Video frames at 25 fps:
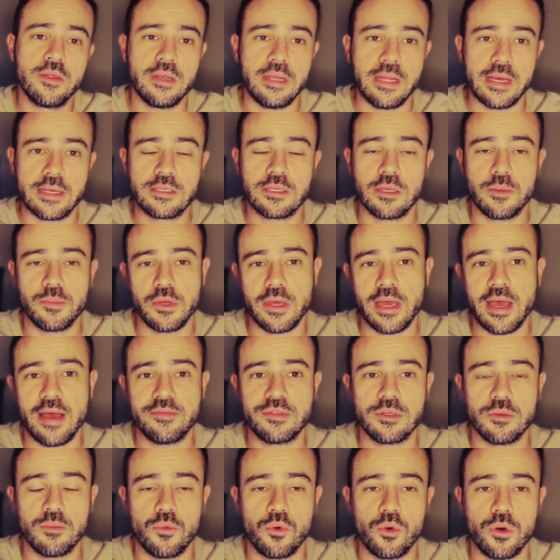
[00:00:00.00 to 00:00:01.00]
Dexcom, you have
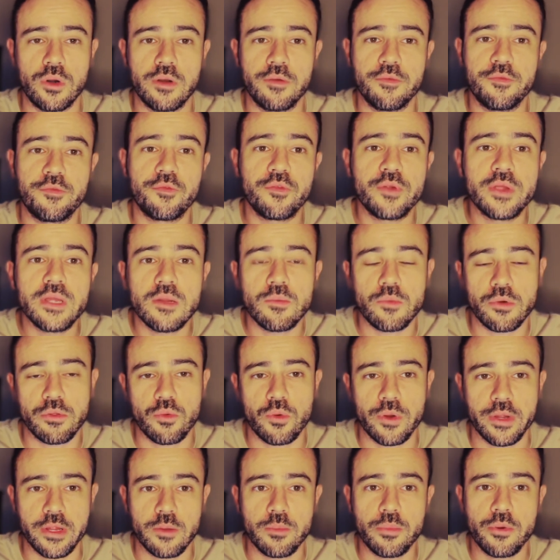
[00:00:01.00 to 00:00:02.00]
some more freedom with
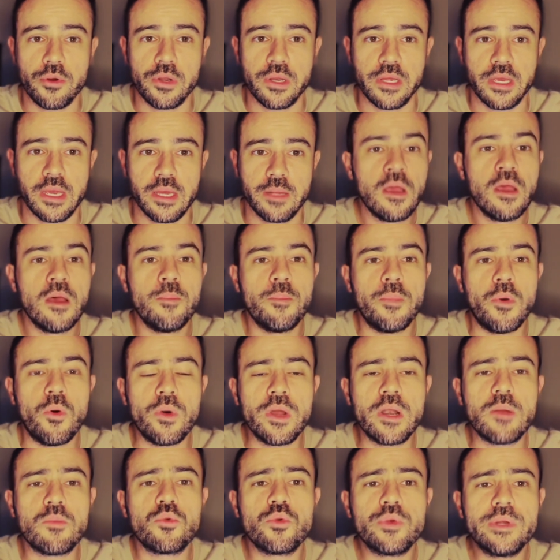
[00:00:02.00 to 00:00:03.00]
where you're putting it. But
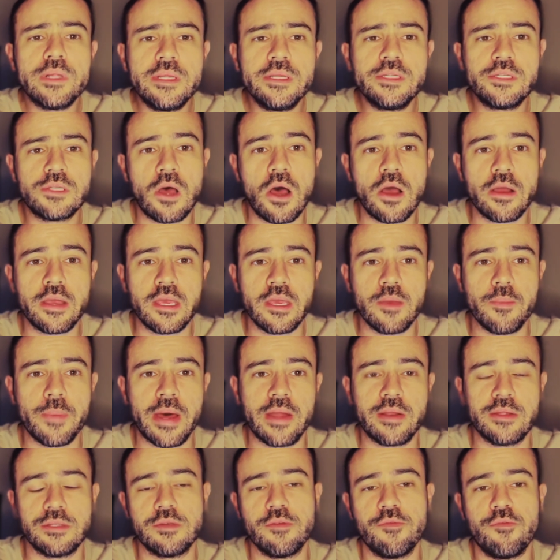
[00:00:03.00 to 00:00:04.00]
what I'm really talking about is